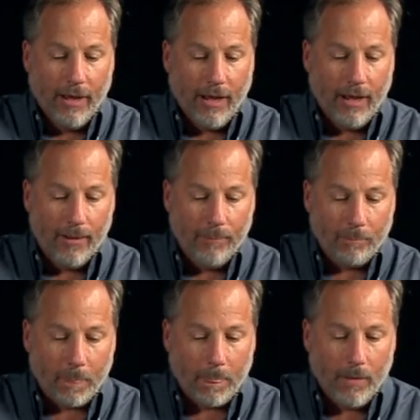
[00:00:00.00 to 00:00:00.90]

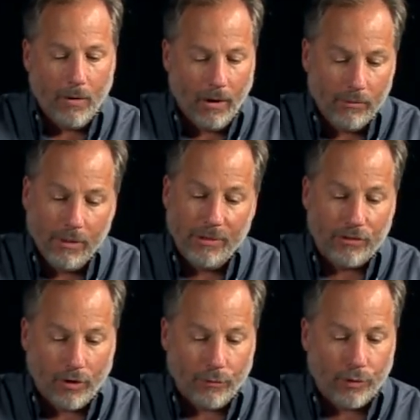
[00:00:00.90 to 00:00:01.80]
Let me
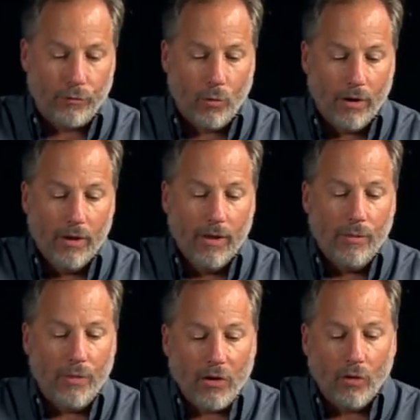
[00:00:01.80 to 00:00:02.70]
start at verse 4.
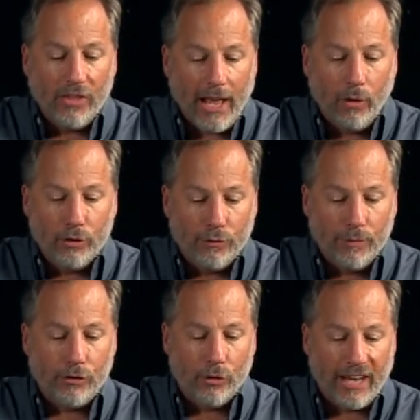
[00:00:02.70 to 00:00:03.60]
Then all the elders of
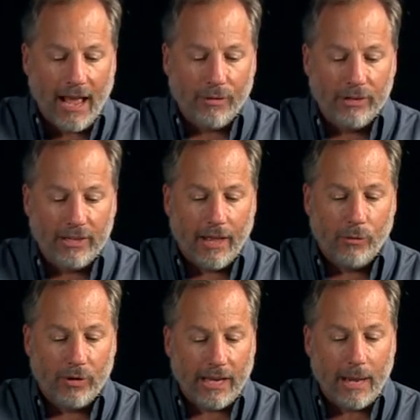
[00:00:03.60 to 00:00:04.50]
Israel gathered
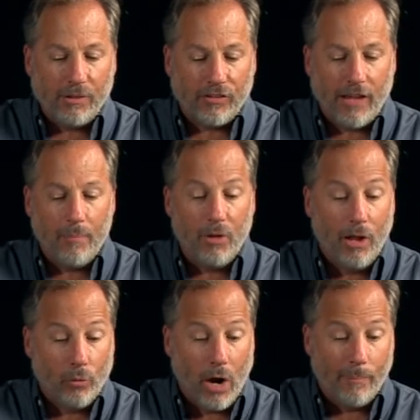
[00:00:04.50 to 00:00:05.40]
together and came to Samuel
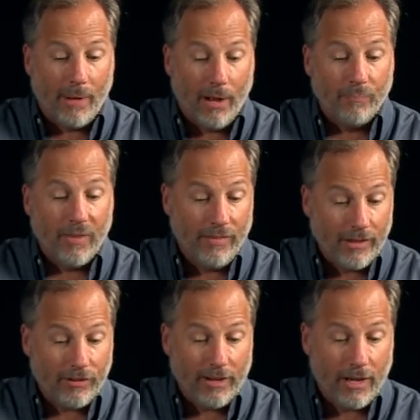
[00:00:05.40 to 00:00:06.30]
at Ramah. And they
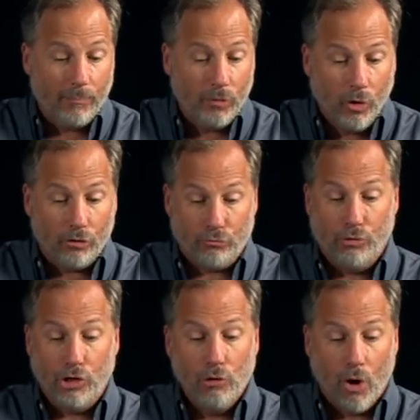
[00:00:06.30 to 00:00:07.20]
said to him, look,
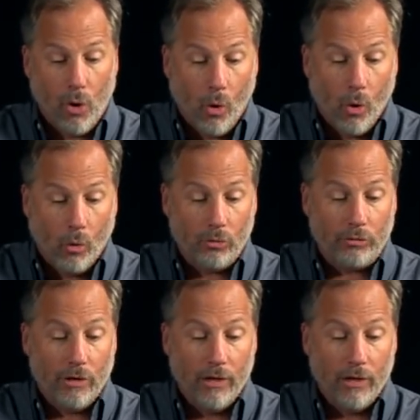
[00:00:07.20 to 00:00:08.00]
you are old,